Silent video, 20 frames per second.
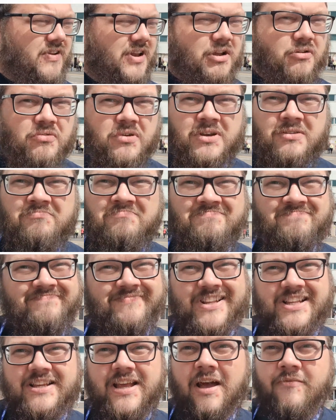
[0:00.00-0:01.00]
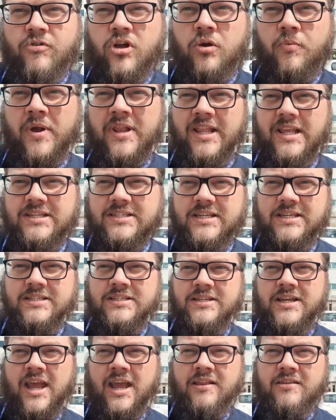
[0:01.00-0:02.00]
for Luton, I haven't got a win this
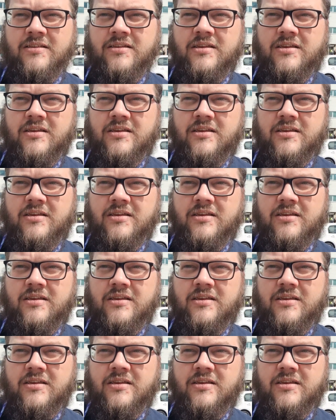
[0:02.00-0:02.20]
season yet.